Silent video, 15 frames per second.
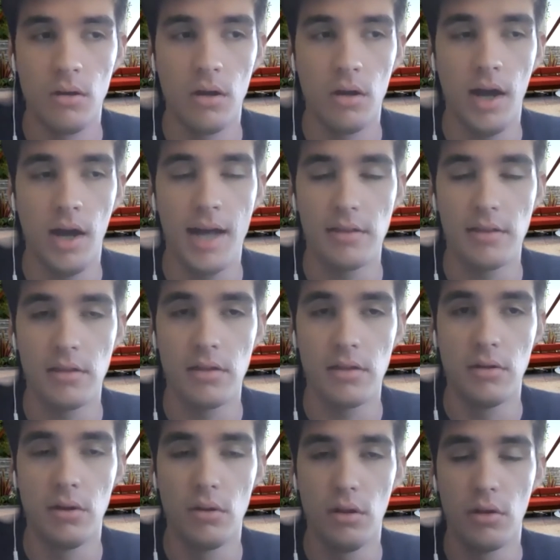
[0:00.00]
at the
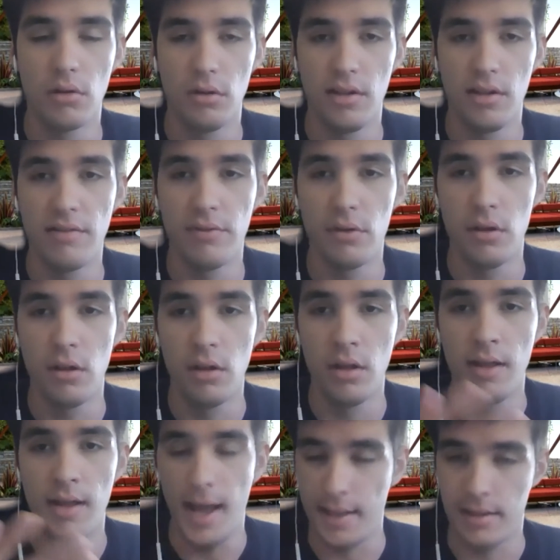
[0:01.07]
node local level
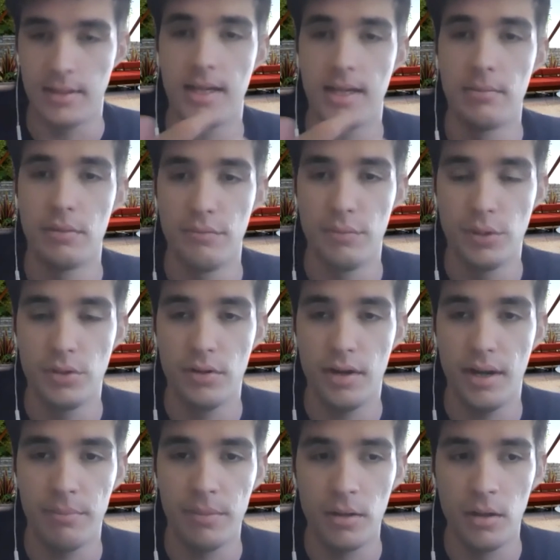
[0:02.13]
at the time of
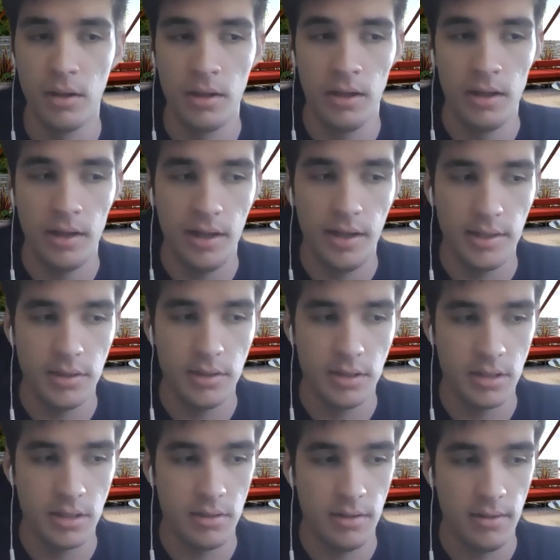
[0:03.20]
bootstrap
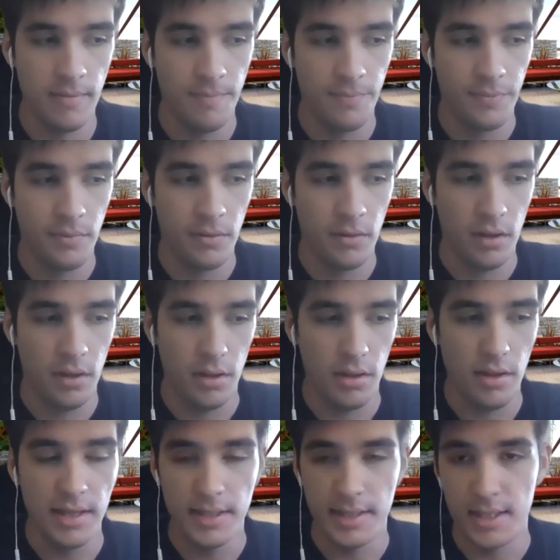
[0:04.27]
is
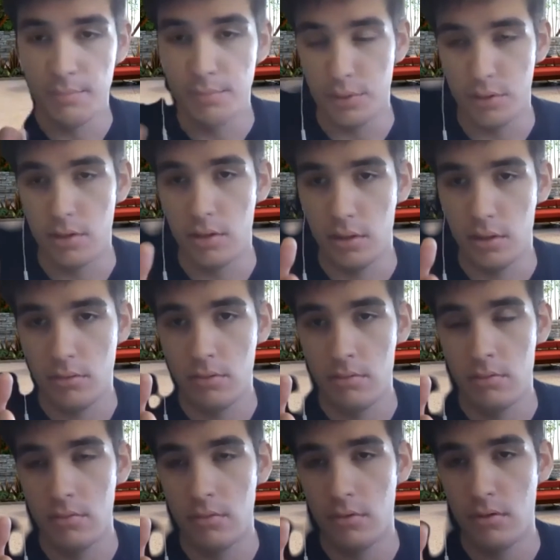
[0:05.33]
the simpler
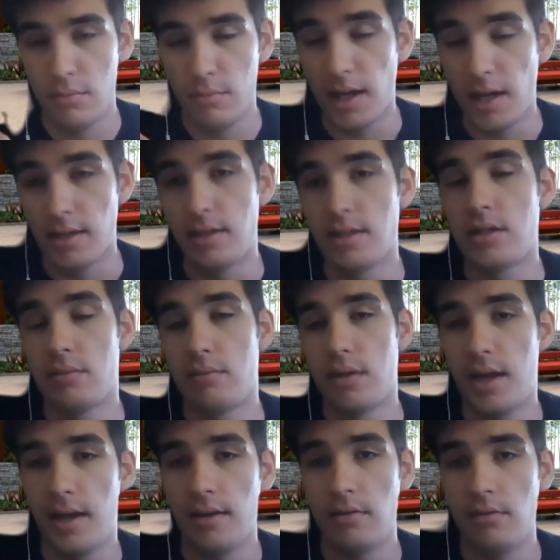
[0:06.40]
mechanism
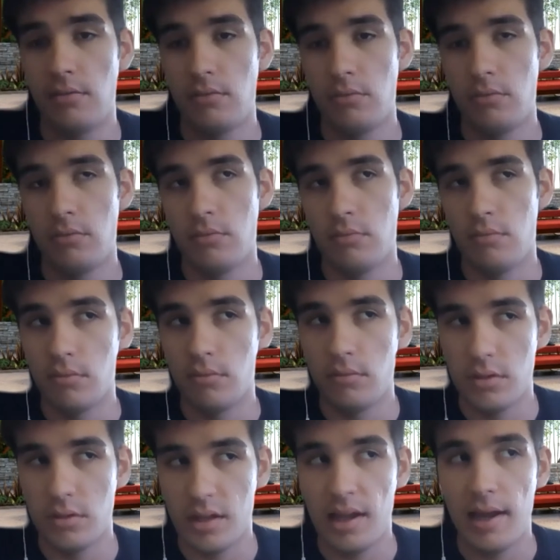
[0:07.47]
that
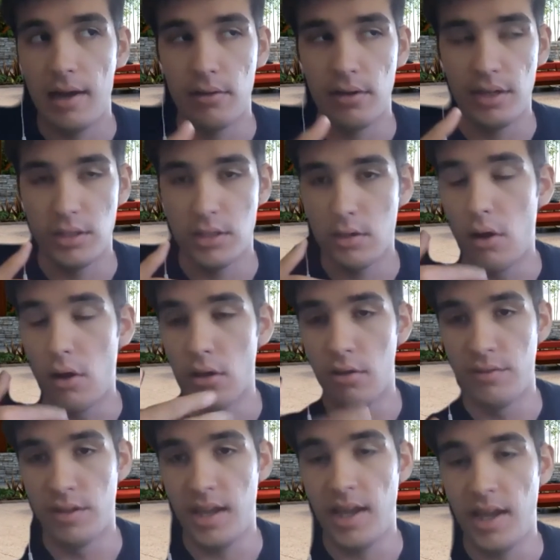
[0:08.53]
carries all
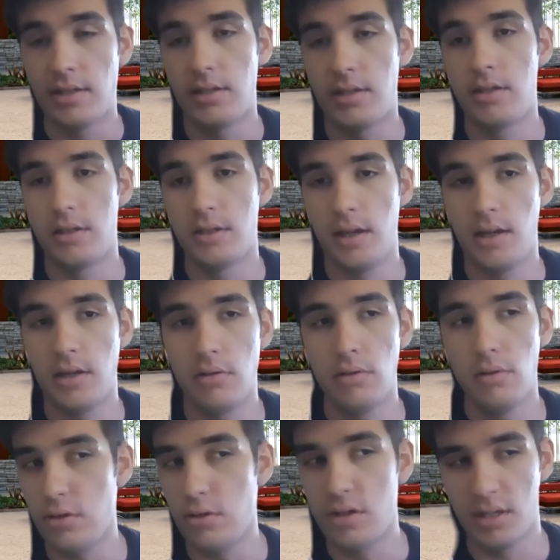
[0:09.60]
of the cases and
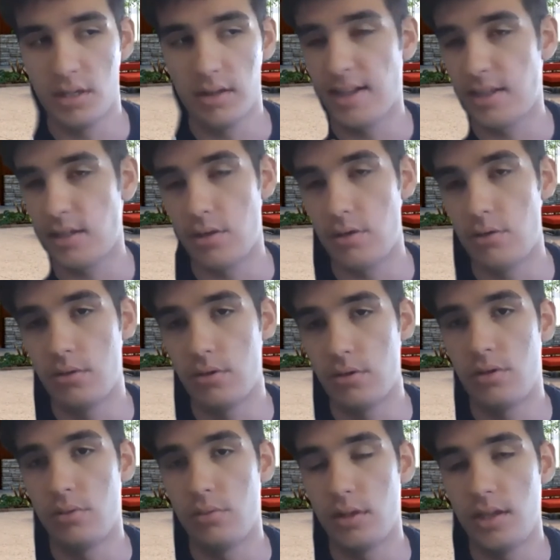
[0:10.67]
just lets the user
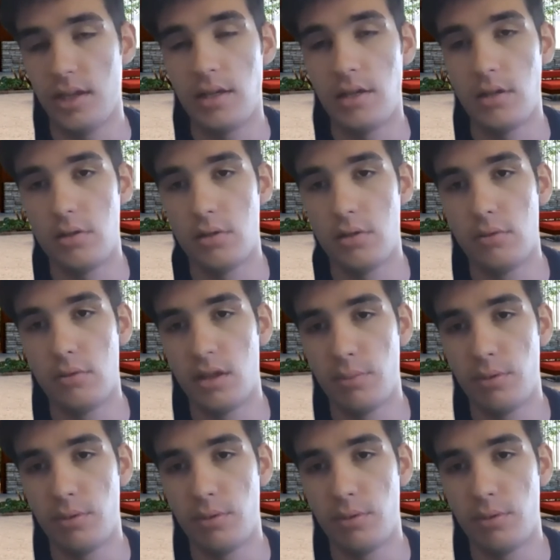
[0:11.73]
do what they need to with the